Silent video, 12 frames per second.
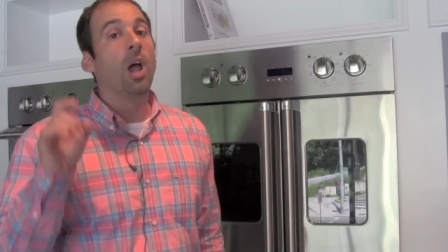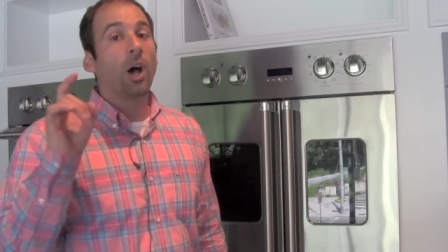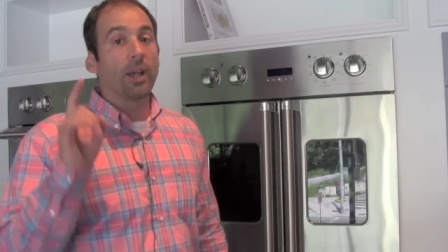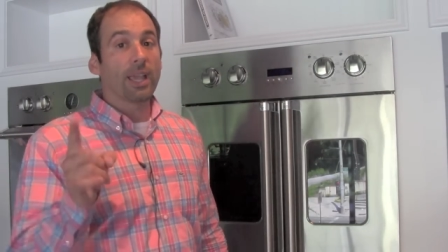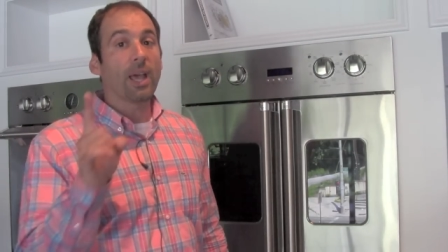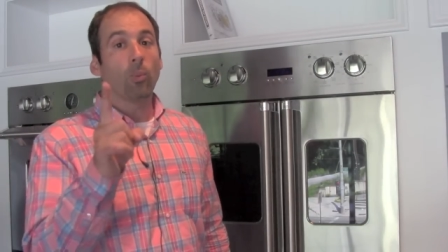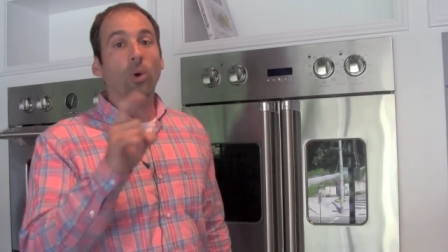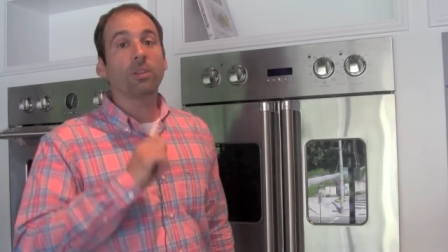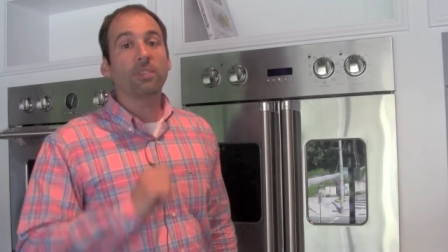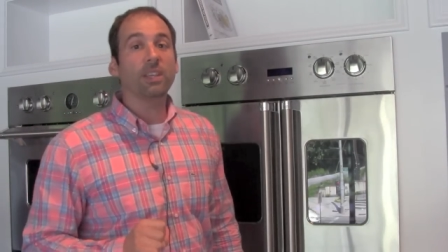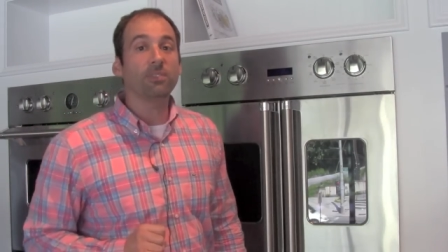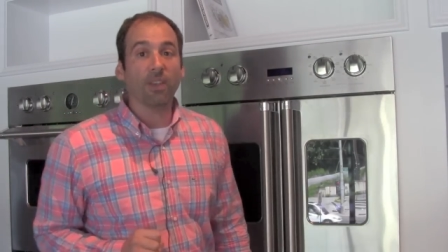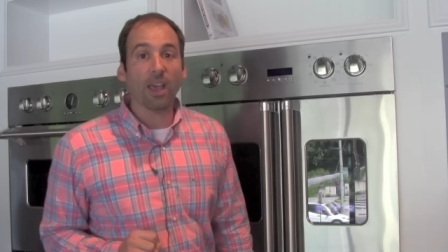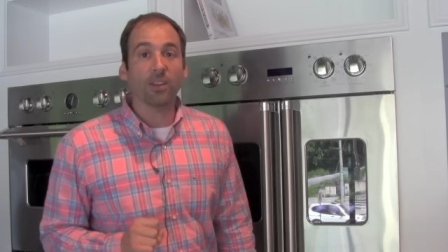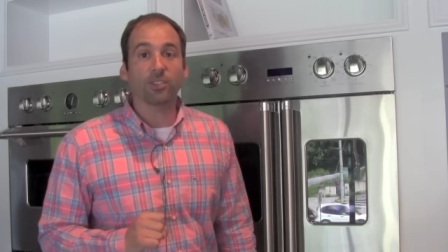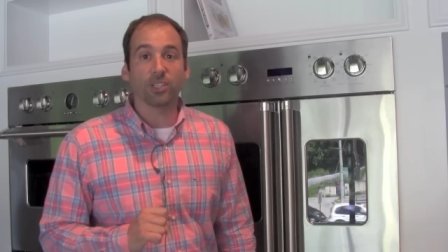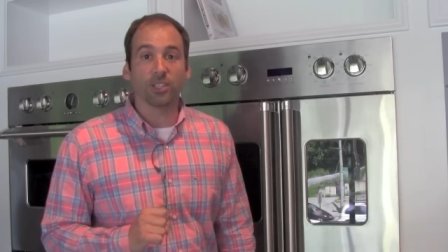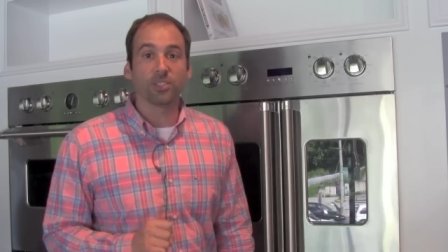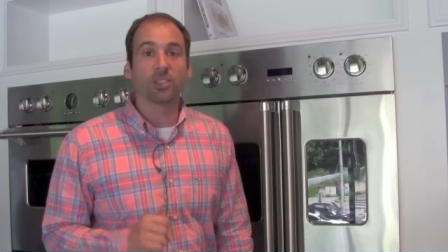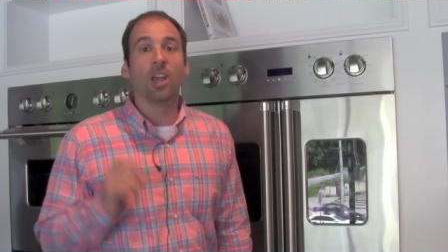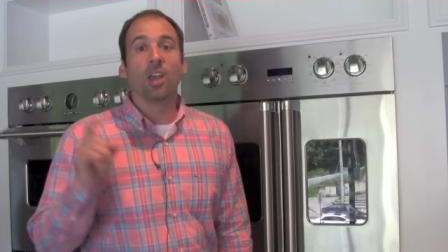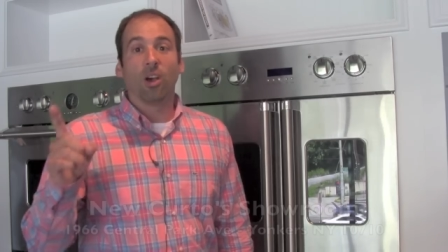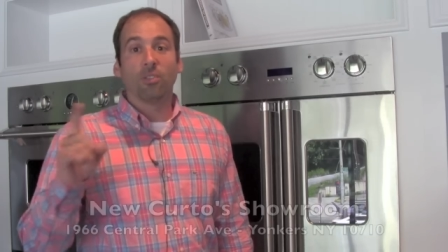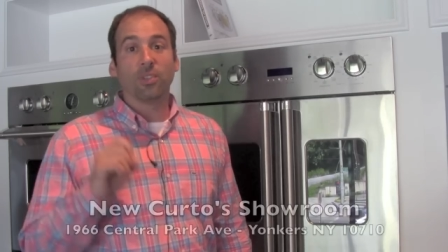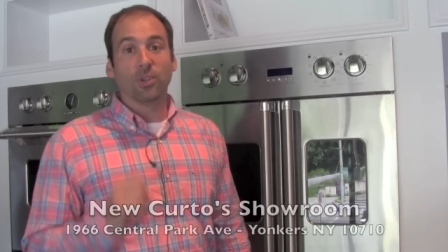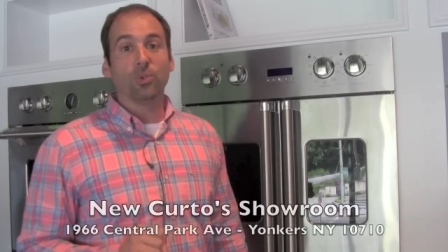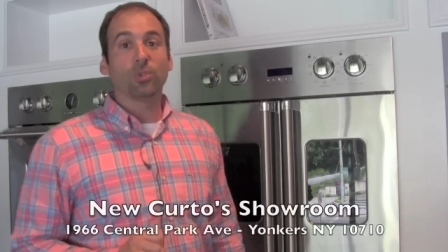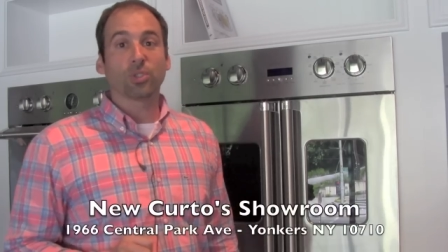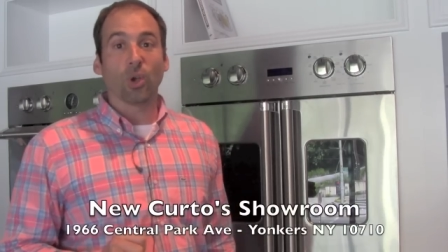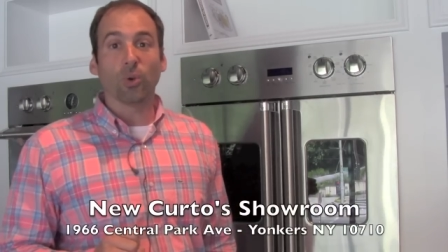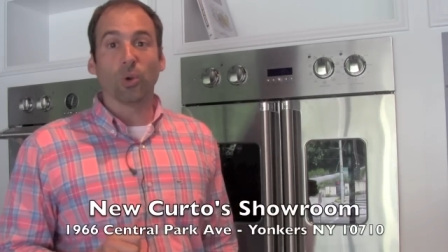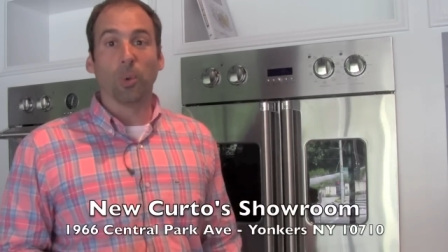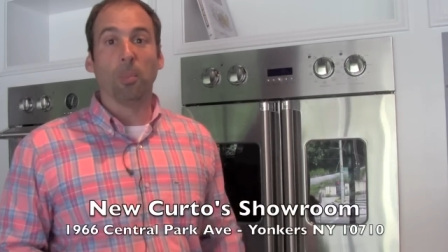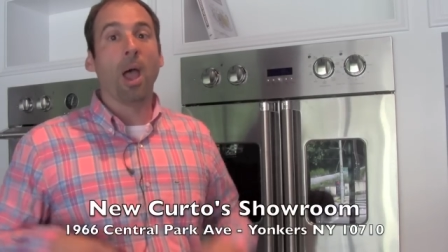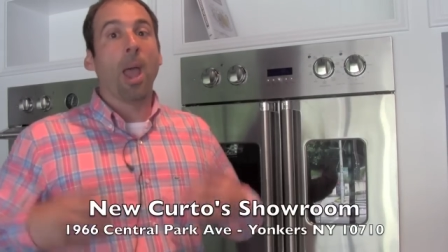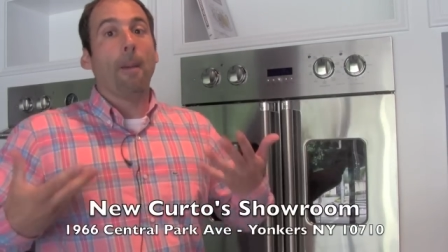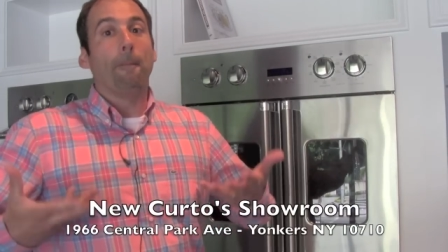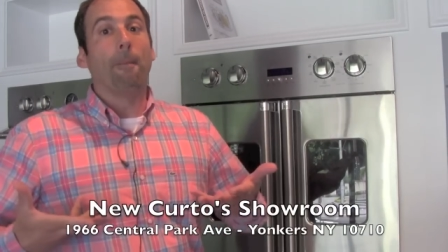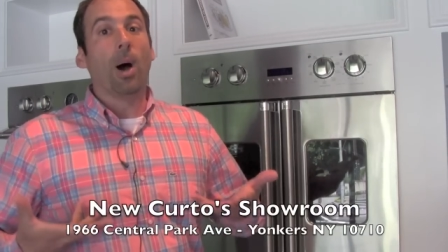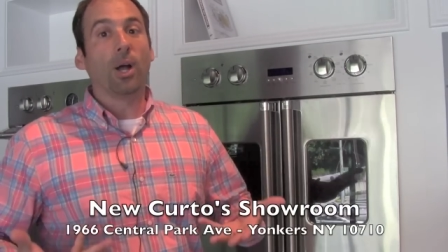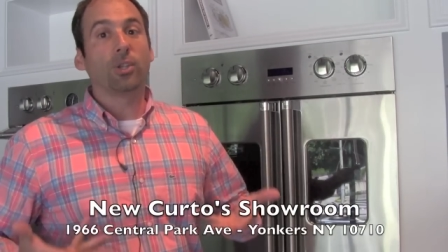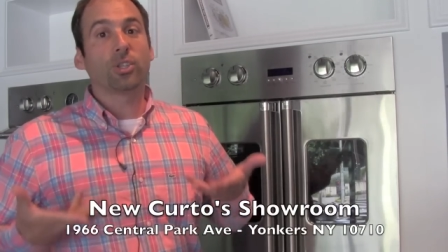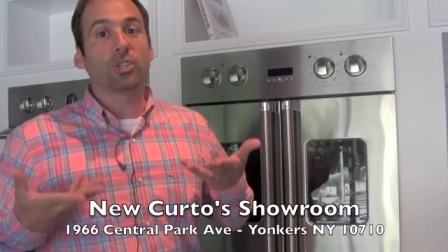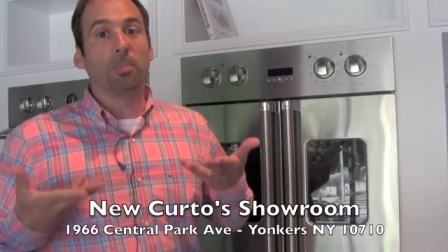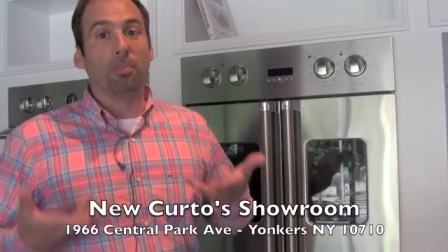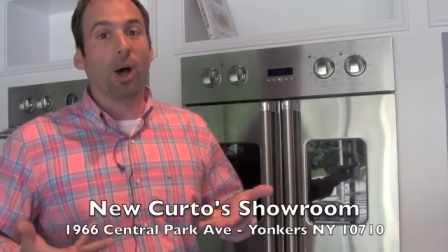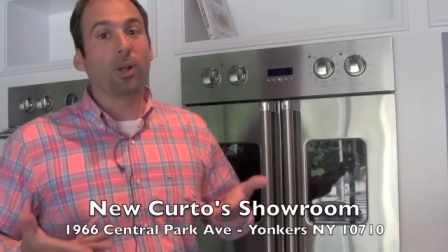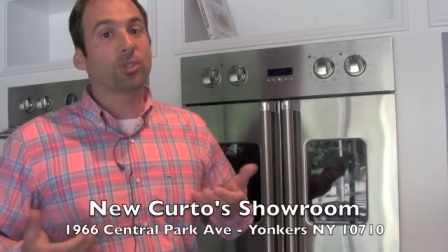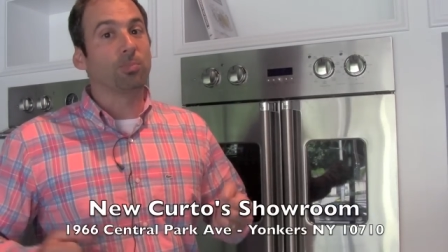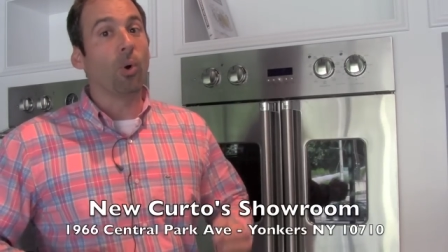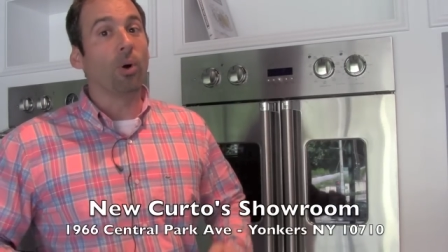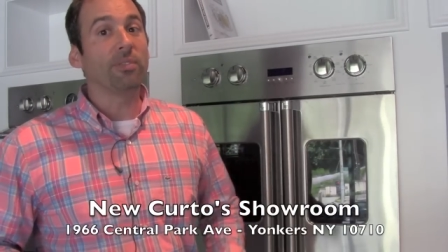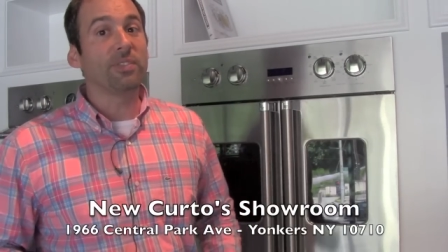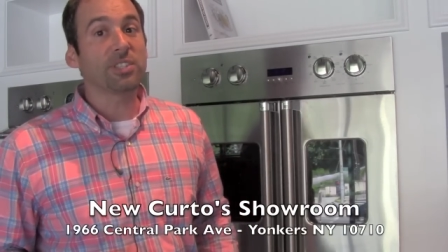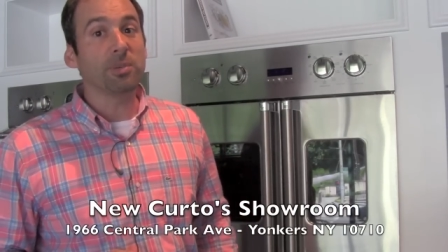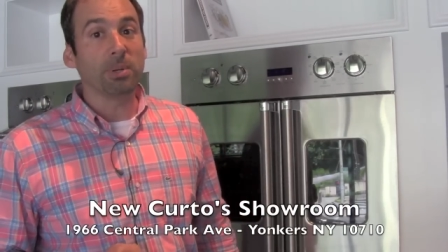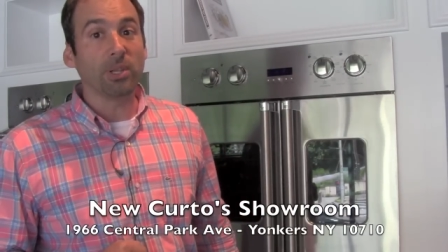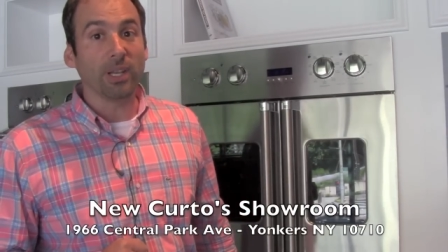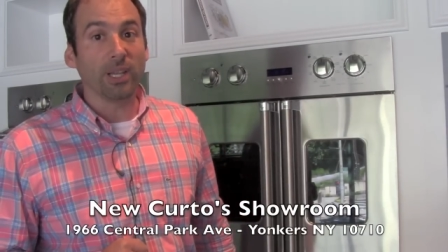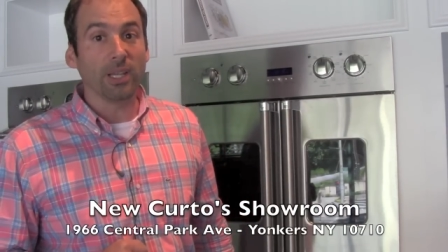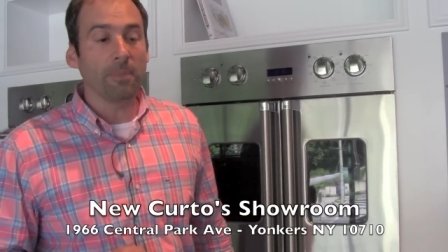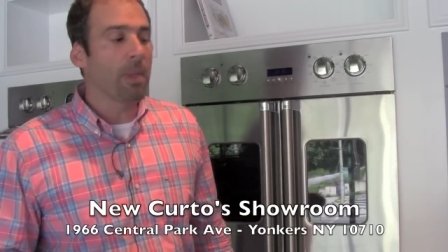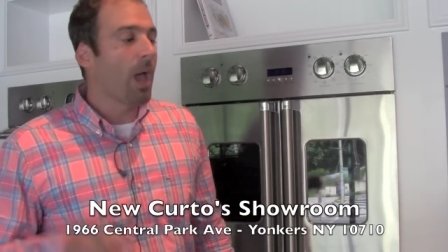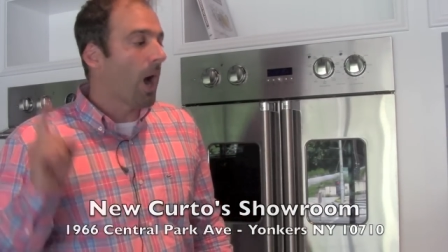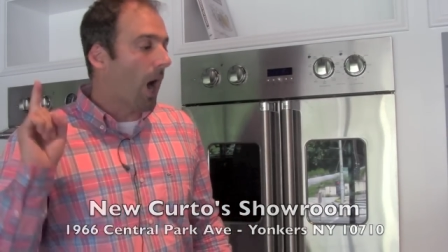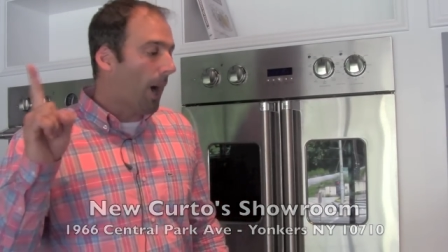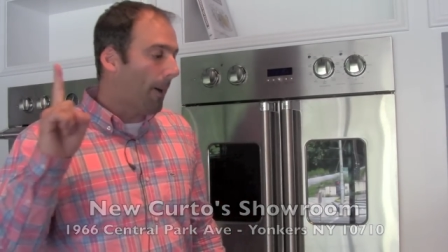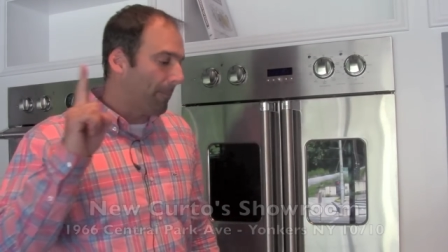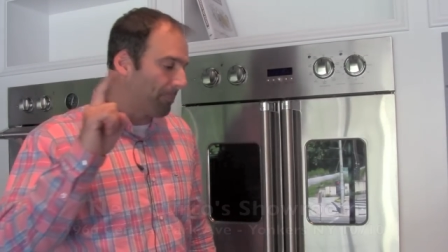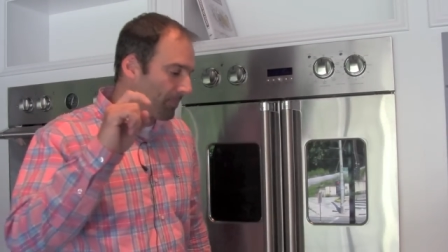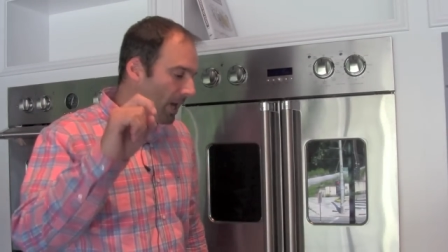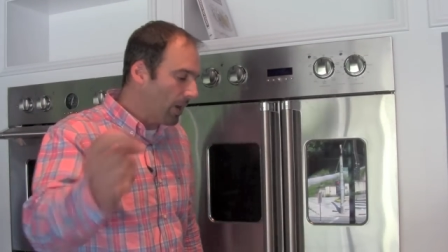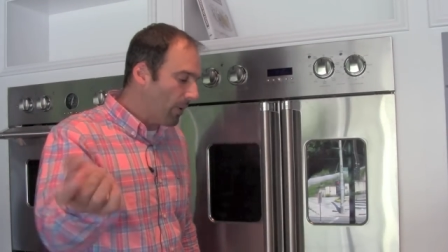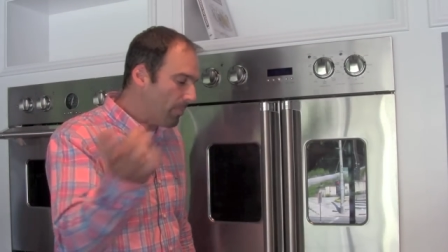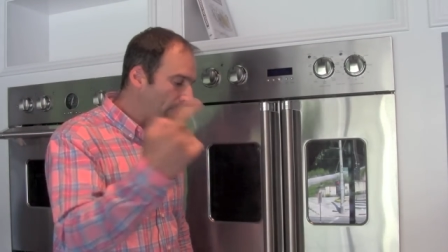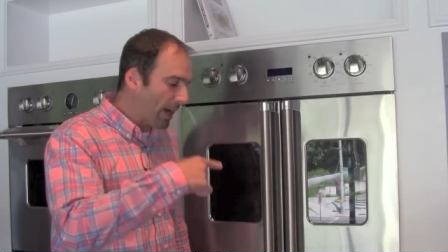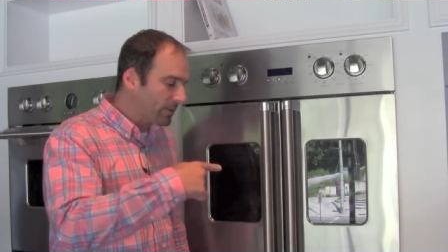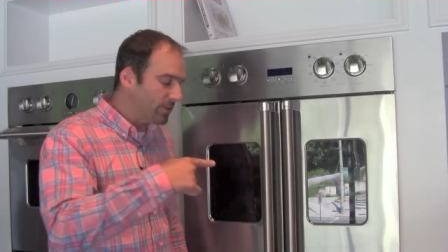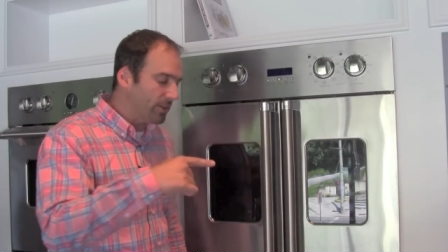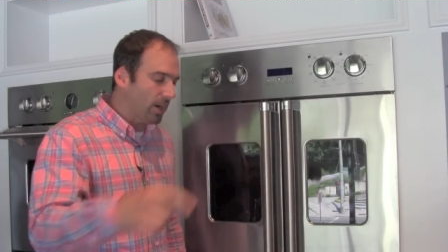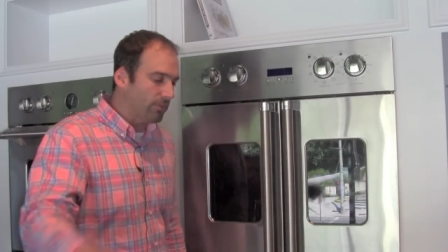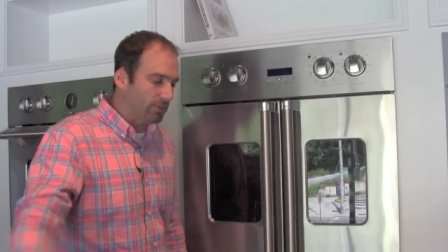Again, one of the advantages of the new showroom much, much more visibility. Um, anyway, back to the